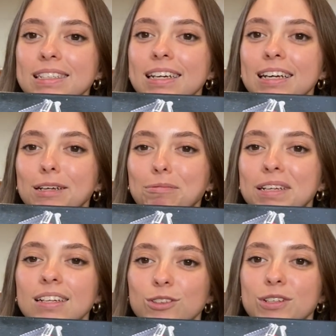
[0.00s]
time
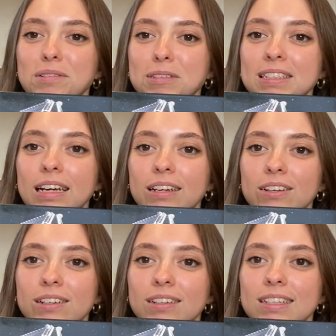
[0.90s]
and Christmas Lego
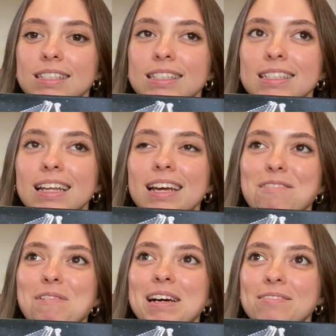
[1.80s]
is like,
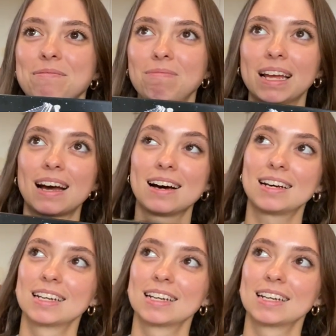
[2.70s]
wow, my heart.